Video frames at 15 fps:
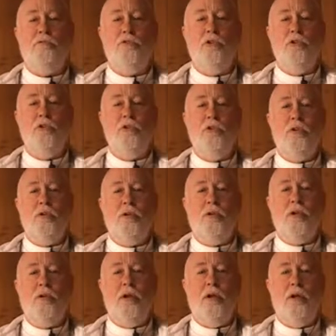full
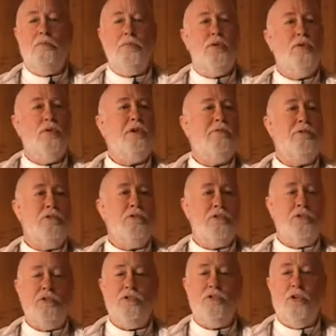pure
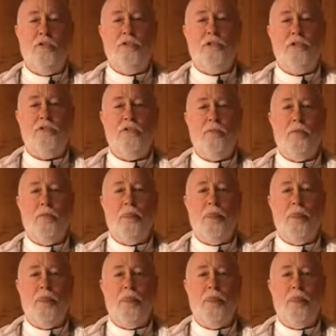devotional service,